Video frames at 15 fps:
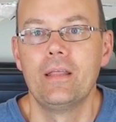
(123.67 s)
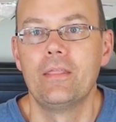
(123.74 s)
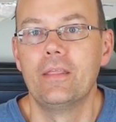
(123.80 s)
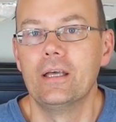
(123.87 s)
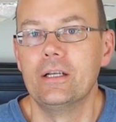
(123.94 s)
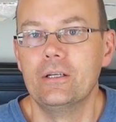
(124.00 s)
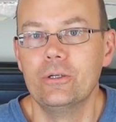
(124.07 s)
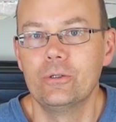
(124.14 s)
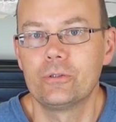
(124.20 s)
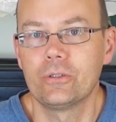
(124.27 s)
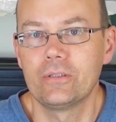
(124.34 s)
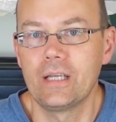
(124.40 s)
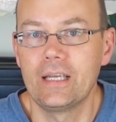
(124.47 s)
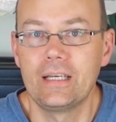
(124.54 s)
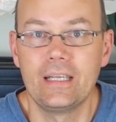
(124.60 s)
The
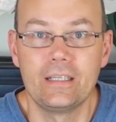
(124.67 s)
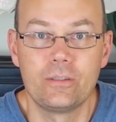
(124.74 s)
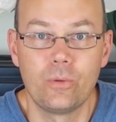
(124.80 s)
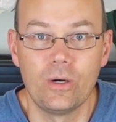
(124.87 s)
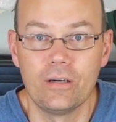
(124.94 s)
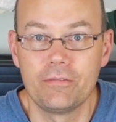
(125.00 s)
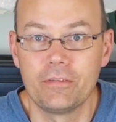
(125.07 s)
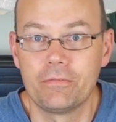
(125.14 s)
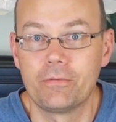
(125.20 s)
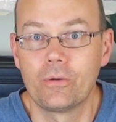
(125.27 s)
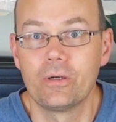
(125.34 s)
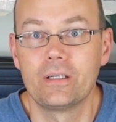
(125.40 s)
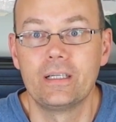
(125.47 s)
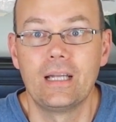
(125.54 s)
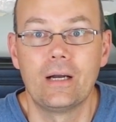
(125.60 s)
neutral day need 12 to
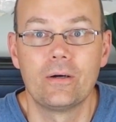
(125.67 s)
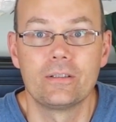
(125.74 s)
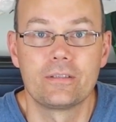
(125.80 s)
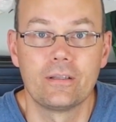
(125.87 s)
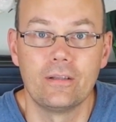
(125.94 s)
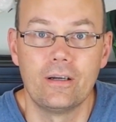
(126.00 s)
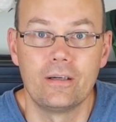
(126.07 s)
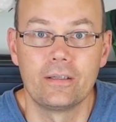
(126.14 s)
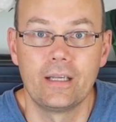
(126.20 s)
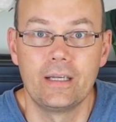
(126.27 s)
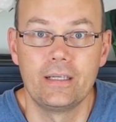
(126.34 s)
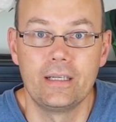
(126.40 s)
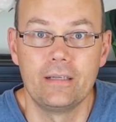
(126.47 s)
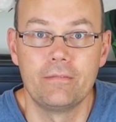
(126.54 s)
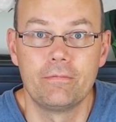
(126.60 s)
14 hours, the long
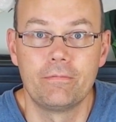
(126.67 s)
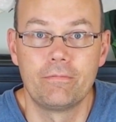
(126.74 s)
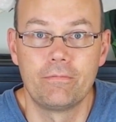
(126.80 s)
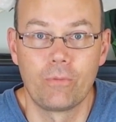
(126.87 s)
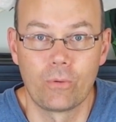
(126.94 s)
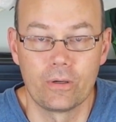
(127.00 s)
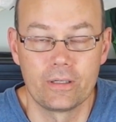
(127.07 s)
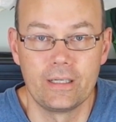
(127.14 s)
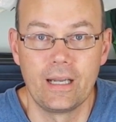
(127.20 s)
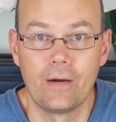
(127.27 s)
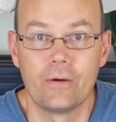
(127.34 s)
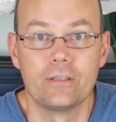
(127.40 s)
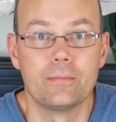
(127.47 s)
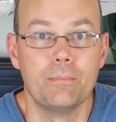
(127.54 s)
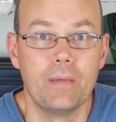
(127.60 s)
day need 14
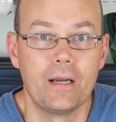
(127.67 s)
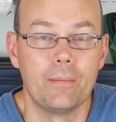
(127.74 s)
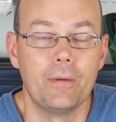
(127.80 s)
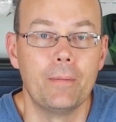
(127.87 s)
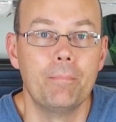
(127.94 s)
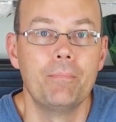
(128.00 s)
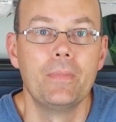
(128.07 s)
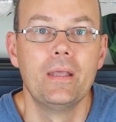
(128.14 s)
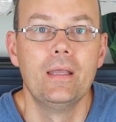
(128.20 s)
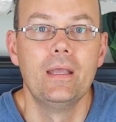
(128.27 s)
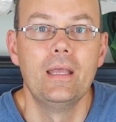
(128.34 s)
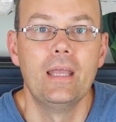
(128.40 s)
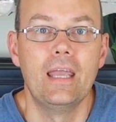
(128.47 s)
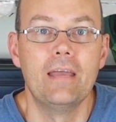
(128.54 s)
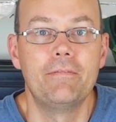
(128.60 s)
hours minimum.
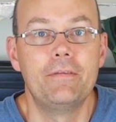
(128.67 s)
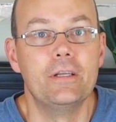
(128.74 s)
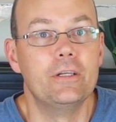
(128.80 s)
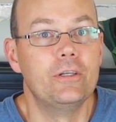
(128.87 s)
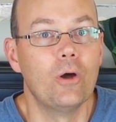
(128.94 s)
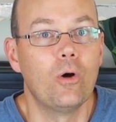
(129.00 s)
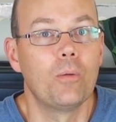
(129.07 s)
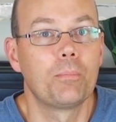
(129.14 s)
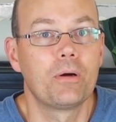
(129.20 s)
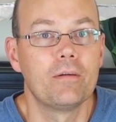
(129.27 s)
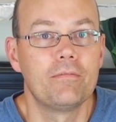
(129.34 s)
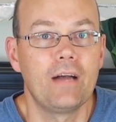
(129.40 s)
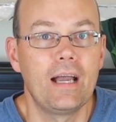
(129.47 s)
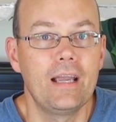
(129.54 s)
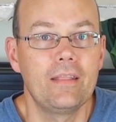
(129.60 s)
If you don't
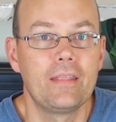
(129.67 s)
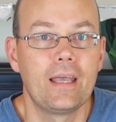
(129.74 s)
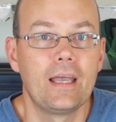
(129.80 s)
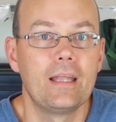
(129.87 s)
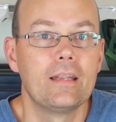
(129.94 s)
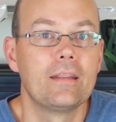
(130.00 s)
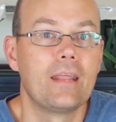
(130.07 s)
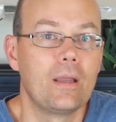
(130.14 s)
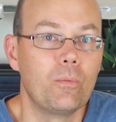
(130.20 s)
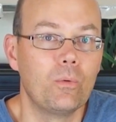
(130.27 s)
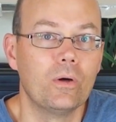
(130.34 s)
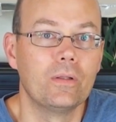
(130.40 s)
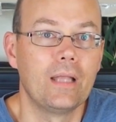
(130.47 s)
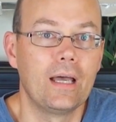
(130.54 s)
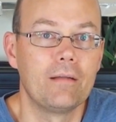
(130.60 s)
provide that, they
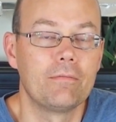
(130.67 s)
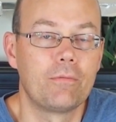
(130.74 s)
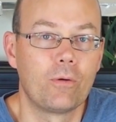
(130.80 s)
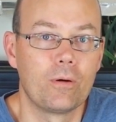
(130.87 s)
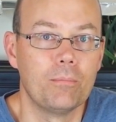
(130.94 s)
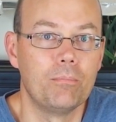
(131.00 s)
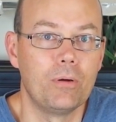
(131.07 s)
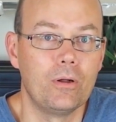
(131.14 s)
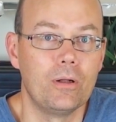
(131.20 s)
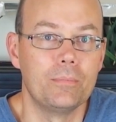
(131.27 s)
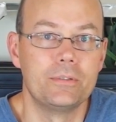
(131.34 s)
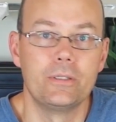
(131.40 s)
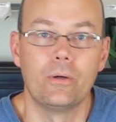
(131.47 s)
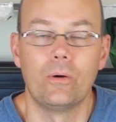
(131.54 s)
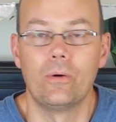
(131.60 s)
will not form
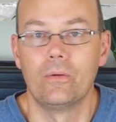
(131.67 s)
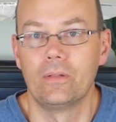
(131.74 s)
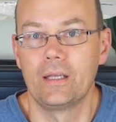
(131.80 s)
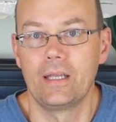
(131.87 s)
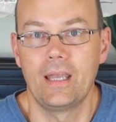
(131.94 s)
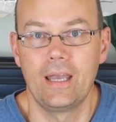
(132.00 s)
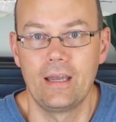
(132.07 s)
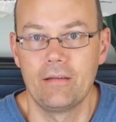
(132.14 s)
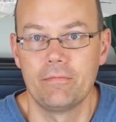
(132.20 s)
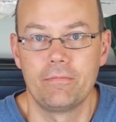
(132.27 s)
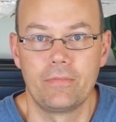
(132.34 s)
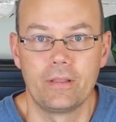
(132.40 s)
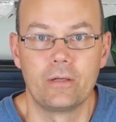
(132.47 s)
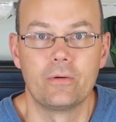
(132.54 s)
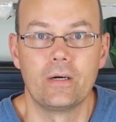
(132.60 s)
bulbs. You'll only
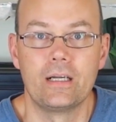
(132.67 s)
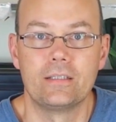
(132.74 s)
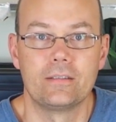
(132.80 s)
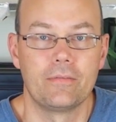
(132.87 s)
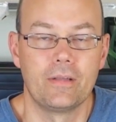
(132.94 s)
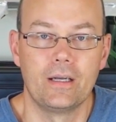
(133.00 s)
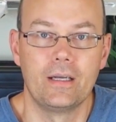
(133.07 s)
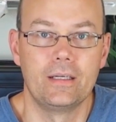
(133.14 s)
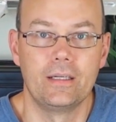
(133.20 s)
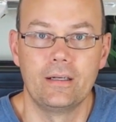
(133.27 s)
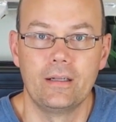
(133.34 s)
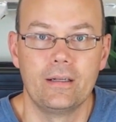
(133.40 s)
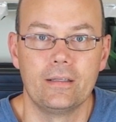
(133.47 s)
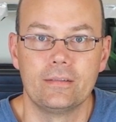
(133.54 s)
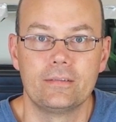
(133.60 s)
have the greens of the
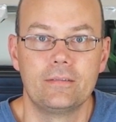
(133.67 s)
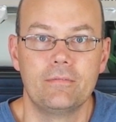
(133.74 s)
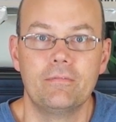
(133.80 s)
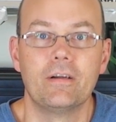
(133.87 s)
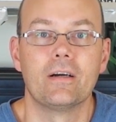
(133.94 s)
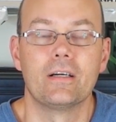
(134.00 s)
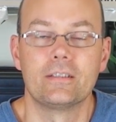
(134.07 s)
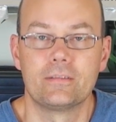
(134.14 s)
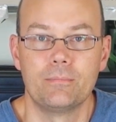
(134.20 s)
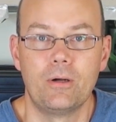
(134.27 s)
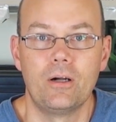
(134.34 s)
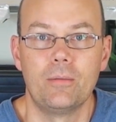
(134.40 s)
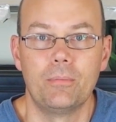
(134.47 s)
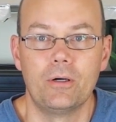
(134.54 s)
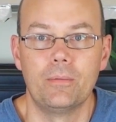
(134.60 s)
onion and a very
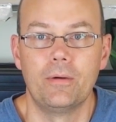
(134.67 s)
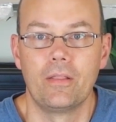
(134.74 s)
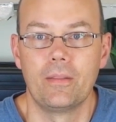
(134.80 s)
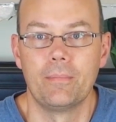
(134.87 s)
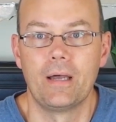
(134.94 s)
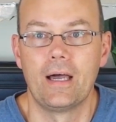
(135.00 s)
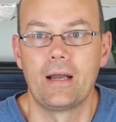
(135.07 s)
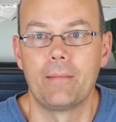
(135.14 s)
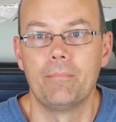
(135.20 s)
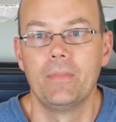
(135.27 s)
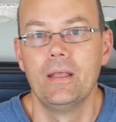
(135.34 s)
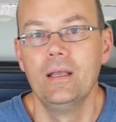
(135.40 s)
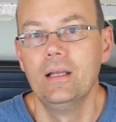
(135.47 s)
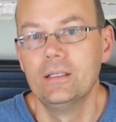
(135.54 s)
small bulb on the bottom.